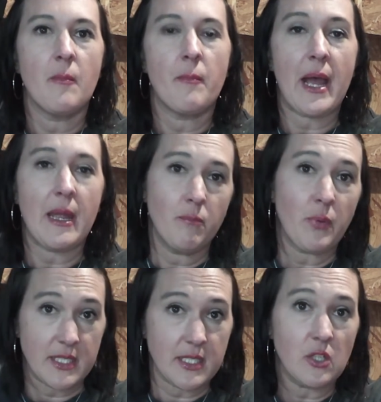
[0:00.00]
by
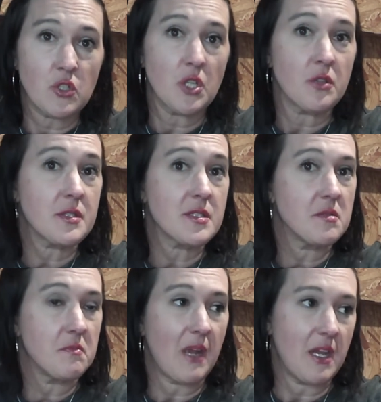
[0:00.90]
pressing your shirts
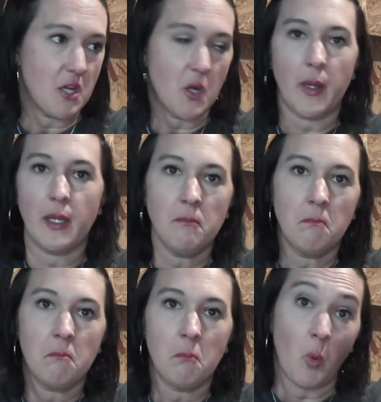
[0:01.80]
and knowing
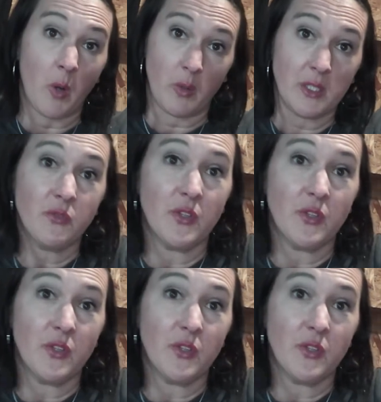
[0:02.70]
what works for